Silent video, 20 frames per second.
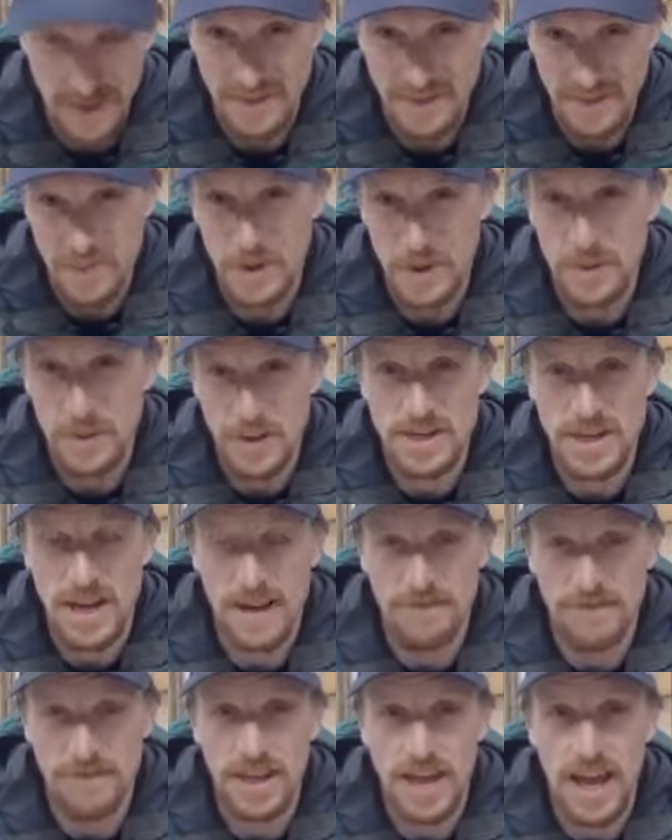that's pretty much
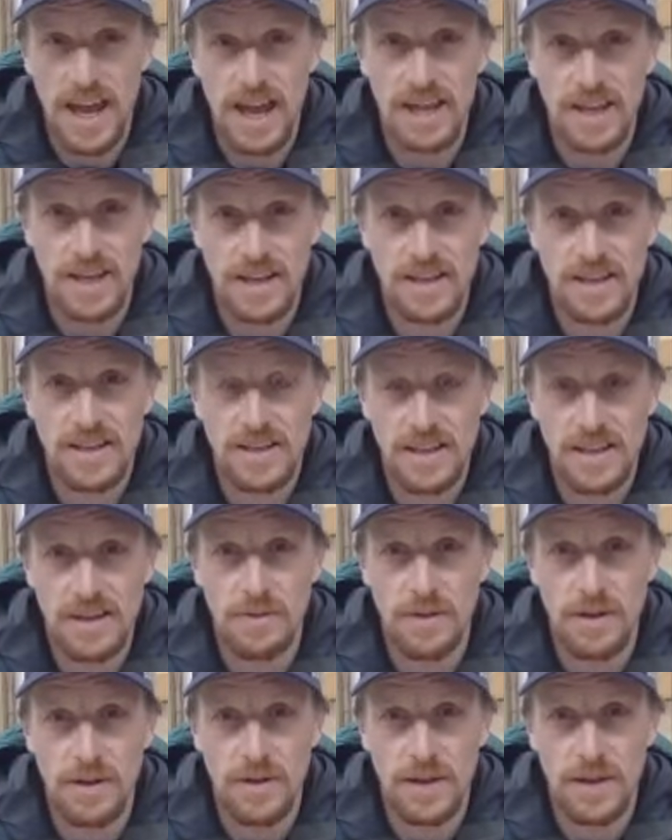every day that
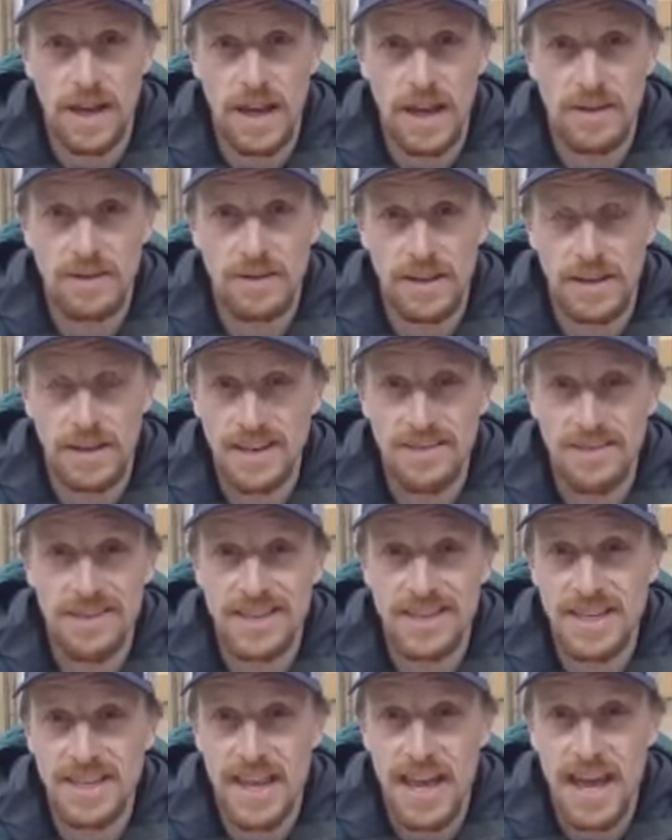I'm going out. Like
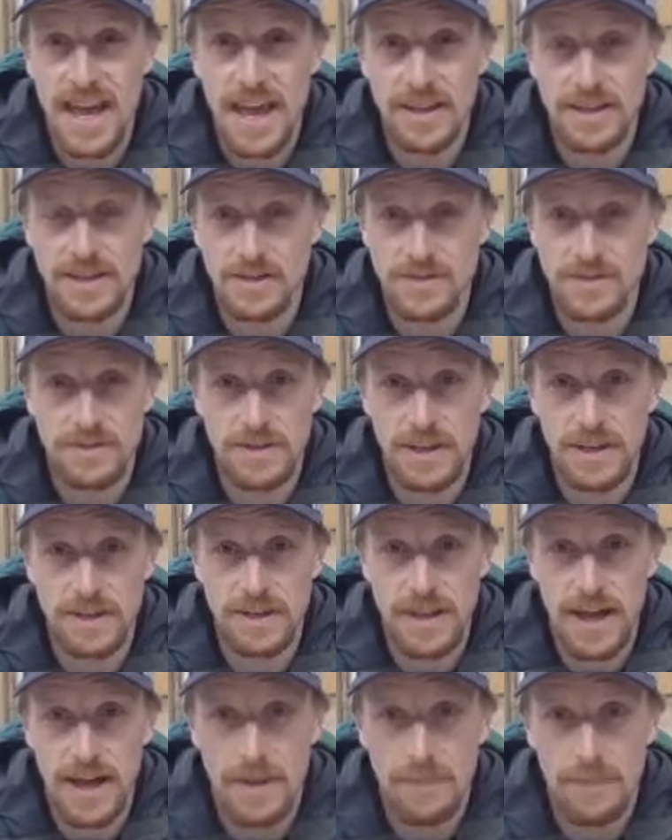even today, I just did a
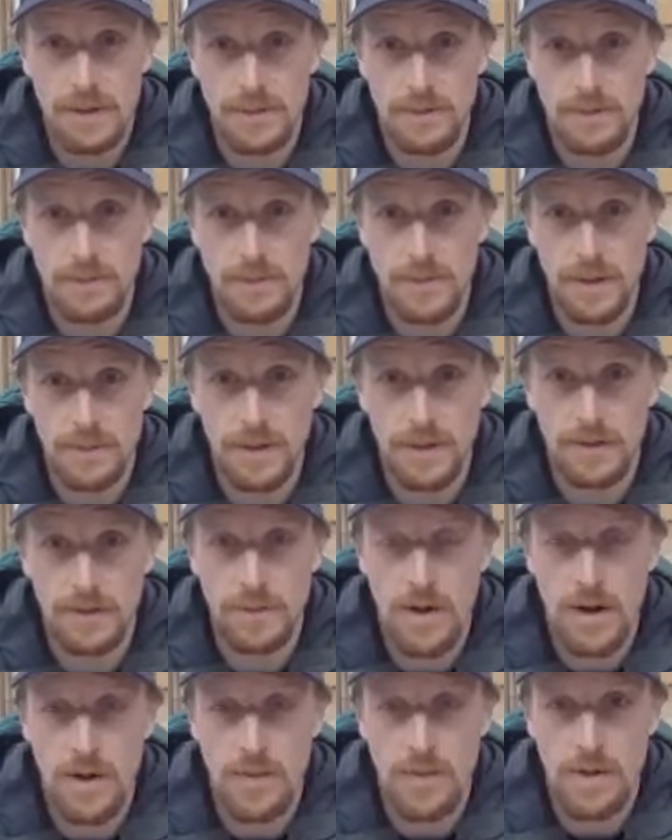lap on above
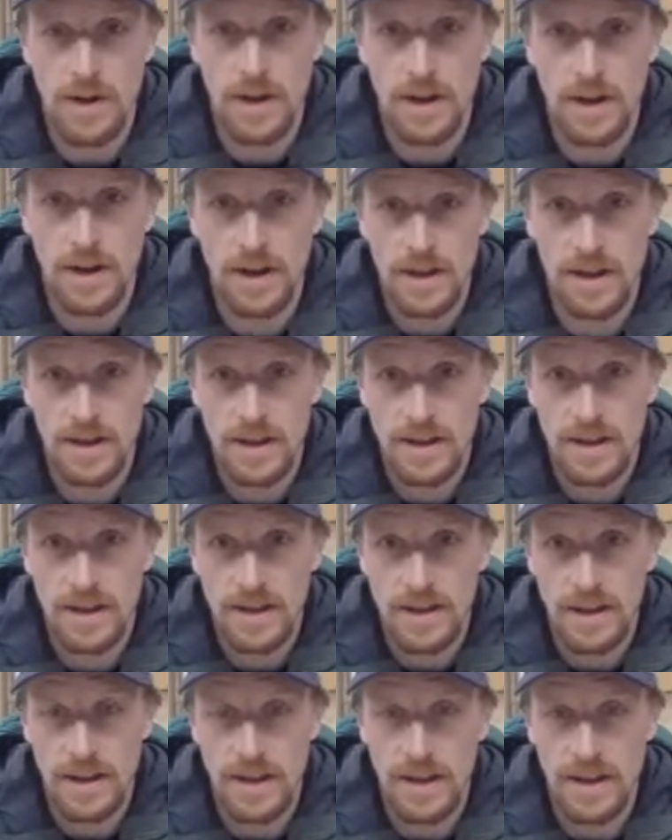Palmer, and
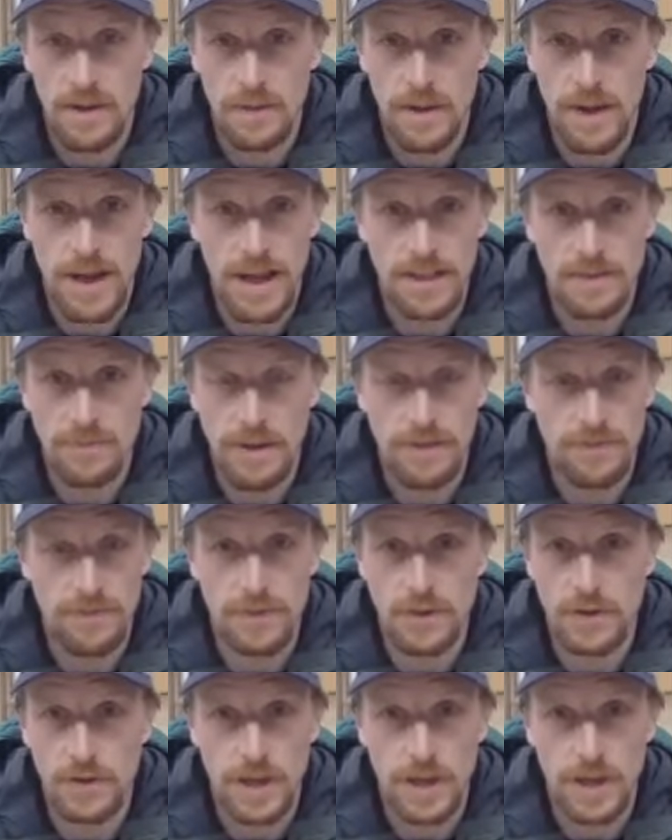um, I had my
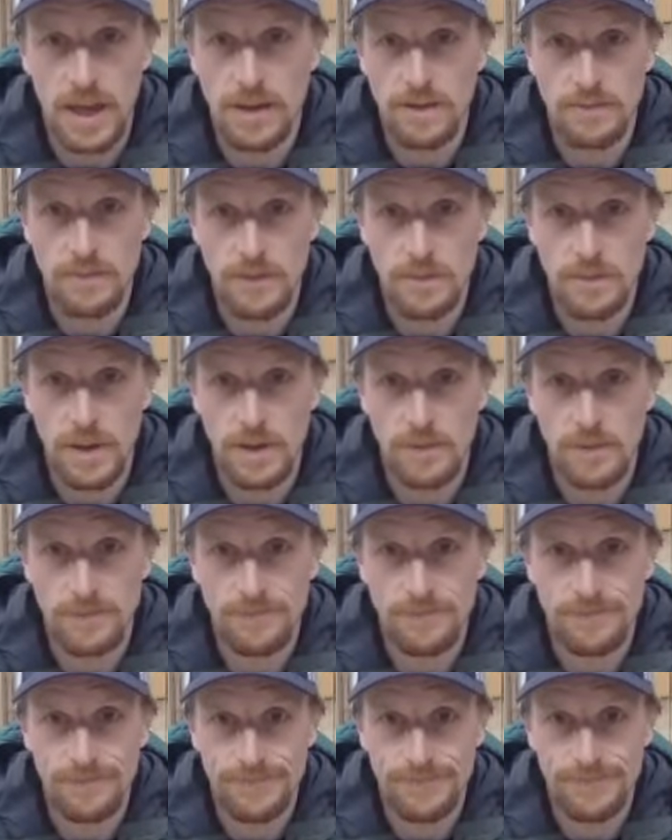full kit with me,
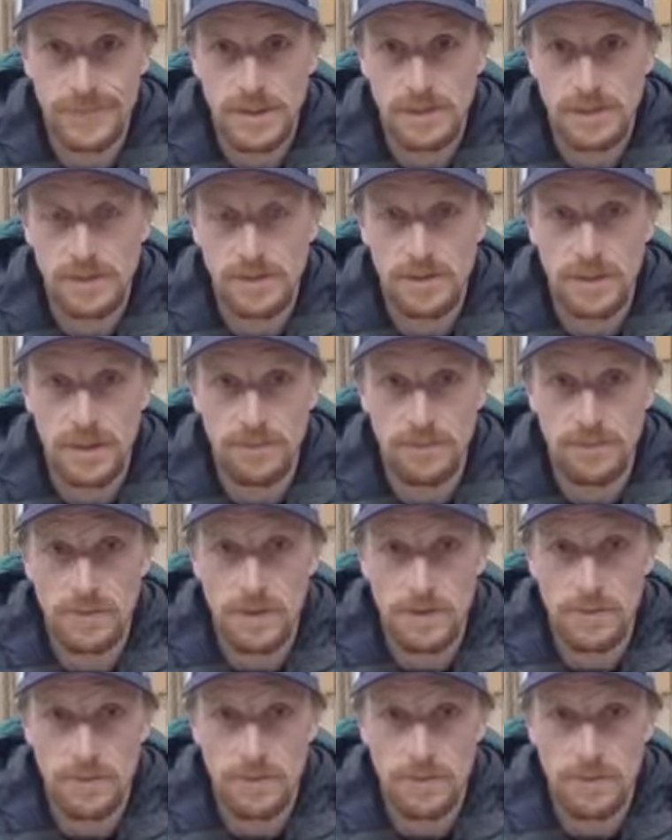so two